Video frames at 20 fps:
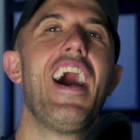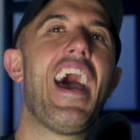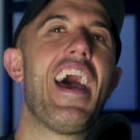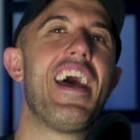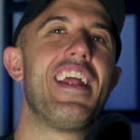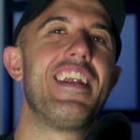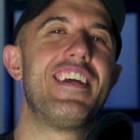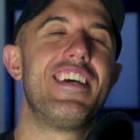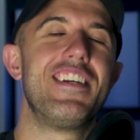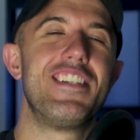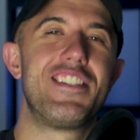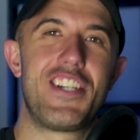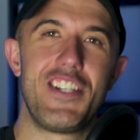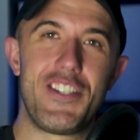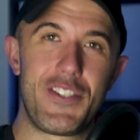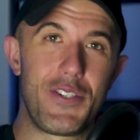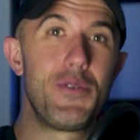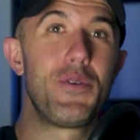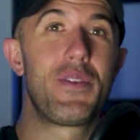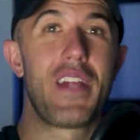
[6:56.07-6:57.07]
And
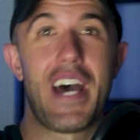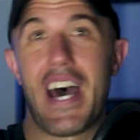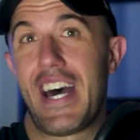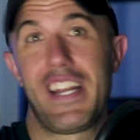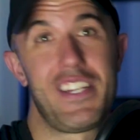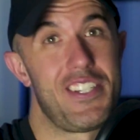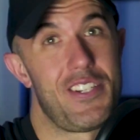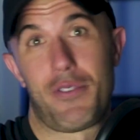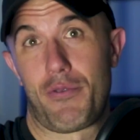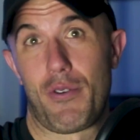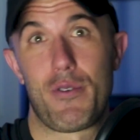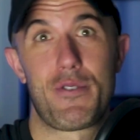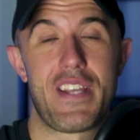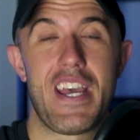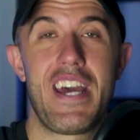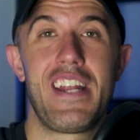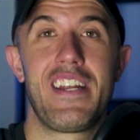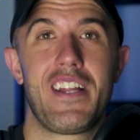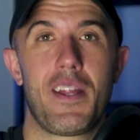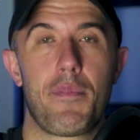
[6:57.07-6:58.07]
to do that, you throw
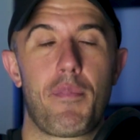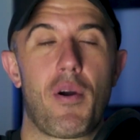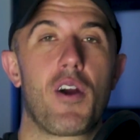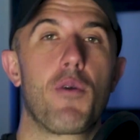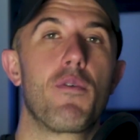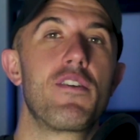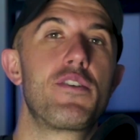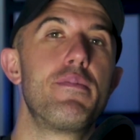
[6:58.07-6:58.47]
sand into the part,